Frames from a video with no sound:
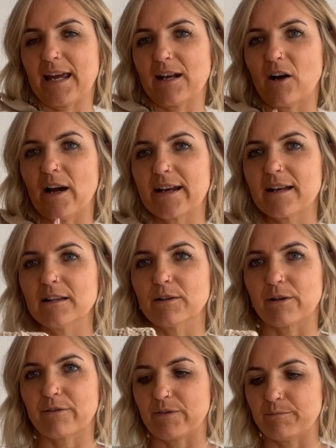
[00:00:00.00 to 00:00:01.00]
and I get a
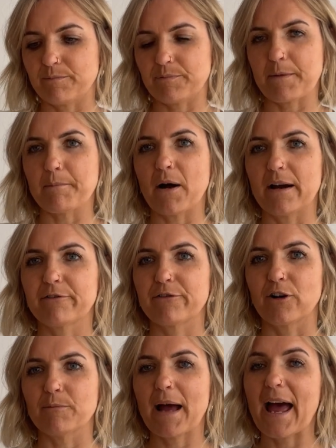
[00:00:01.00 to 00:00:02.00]
lot of mine
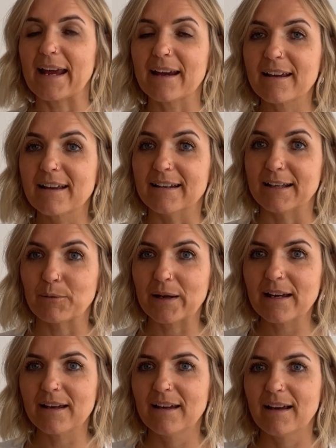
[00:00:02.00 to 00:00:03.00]
from Hank
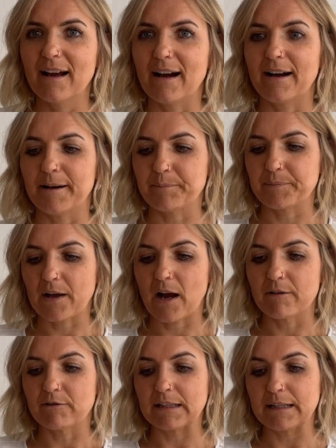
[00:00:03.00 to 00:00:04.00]
Knitwear.
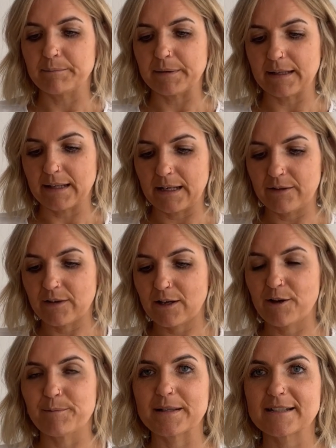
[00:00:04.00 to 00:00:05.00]
I really believe in
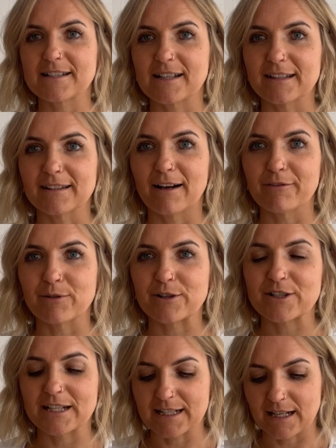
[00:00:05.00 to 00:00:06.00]
her business. I love what
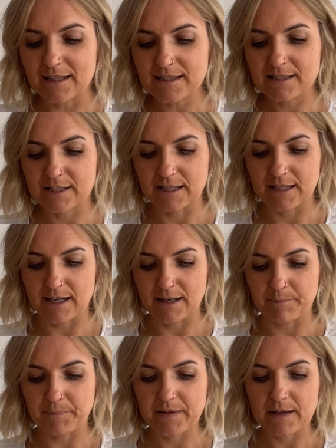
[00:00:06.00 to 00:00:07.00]
she does. She
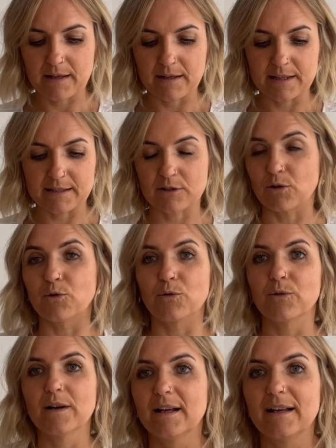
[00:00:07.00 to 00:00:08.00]
this is
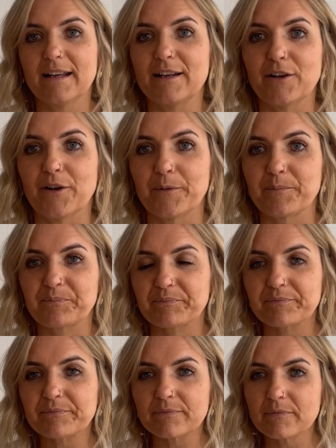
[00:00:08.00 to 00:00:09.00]
all, you know,
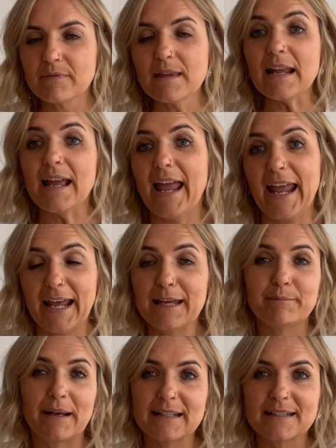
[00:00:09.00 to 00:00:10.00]

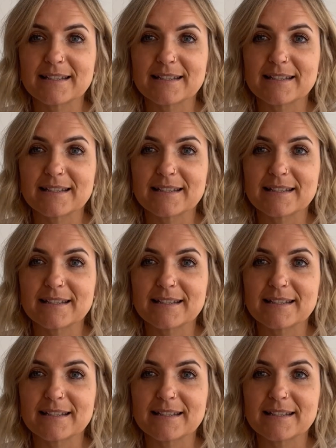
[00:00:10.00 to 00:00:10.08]
handmade